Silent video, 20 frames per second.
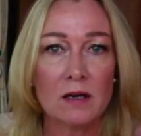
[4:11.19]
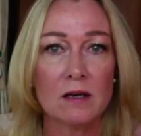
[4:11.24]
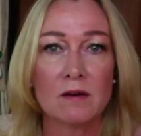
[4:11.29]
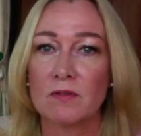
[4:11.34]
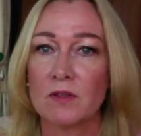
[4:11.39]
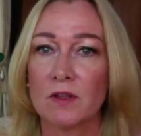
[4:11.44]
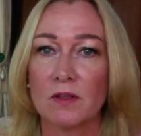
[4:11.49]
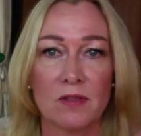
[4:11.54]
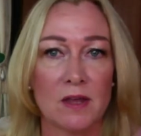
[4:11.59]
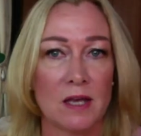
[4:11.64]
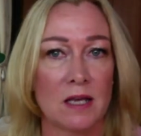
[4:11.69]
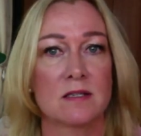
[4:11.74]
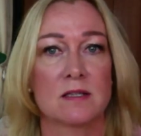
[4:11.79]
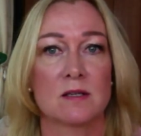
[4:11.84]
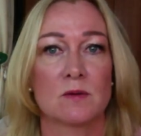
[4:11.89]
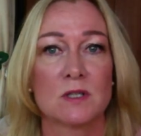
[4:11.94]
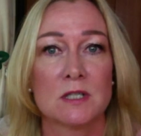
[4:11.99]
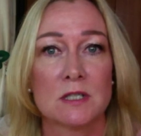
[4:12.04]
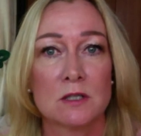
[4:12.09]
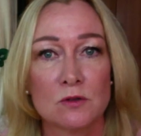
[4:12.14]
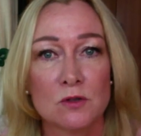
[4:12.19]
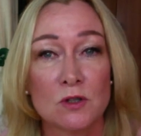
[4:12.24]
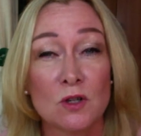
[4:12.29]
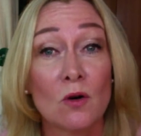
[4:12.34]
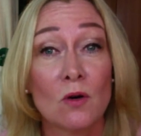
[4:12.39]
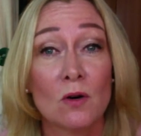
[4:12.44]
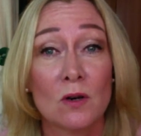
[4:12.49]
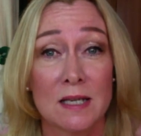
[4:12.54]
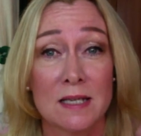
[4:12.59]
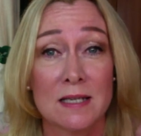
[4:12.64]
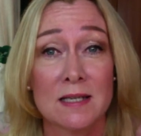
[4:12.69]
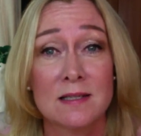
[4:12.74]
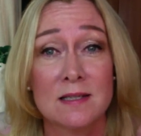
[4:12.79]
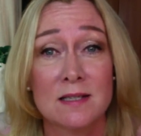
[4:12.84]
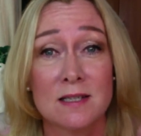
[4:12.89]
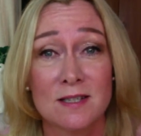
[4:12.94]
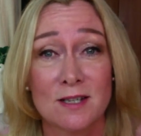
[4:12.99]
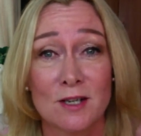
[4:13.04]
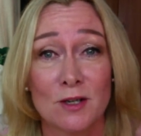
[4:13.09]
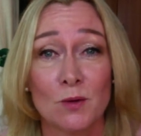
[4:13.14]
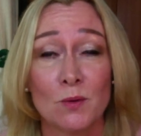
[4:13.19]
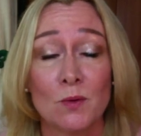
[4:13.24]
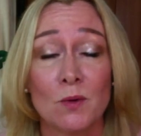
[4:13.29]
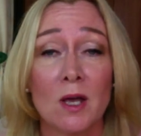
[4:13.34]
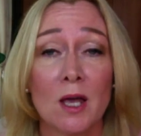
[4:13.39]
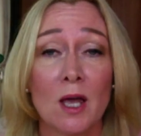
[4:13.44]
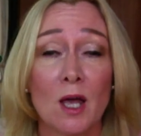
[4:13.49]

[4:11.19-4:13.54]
of the things that was on your list to do